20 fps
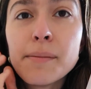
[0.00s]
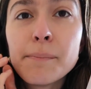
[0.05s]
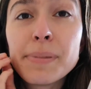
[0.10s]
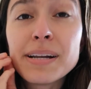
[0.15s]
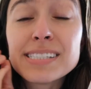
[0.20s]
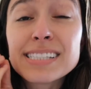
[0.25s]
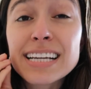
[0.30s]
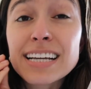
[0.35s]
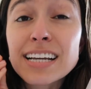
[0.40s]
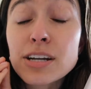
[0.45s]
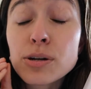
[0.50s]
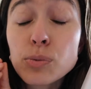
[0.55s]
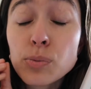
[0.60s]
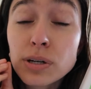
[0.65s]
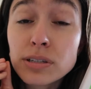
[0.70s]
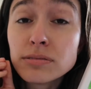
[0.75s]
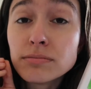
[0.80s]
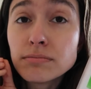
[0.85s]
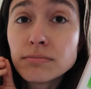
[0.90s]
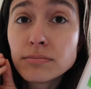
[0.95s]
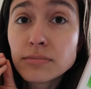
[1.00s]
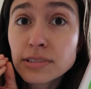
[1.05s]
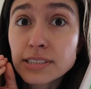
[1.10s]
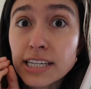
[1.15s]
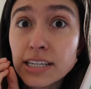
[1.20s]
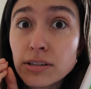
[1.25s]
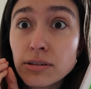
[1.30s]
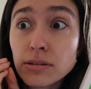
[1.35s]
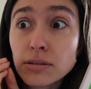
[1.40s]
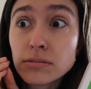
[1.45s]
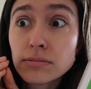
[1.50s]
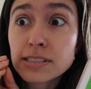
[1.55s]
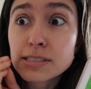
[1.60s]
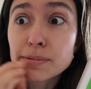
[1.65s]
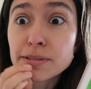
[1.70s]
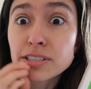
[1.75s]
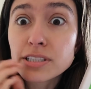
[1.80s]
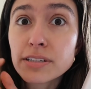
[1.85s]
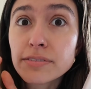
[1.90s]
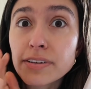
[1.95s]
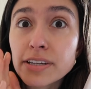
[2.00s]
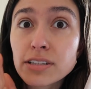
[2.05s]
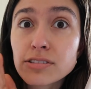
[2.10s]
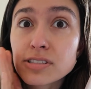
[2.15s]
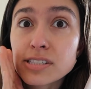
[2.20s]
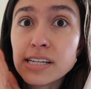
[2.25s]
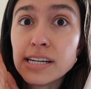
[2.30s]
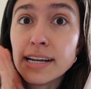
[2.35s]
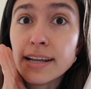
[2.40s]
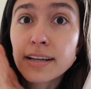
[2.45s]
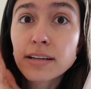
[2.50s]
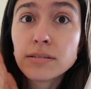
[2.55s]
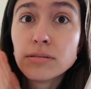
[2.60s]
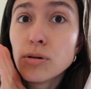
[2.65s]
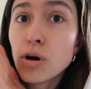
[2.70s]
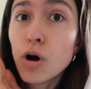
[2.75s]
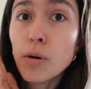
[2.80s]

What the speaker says: but it's like it will tingle, especially if like there's any like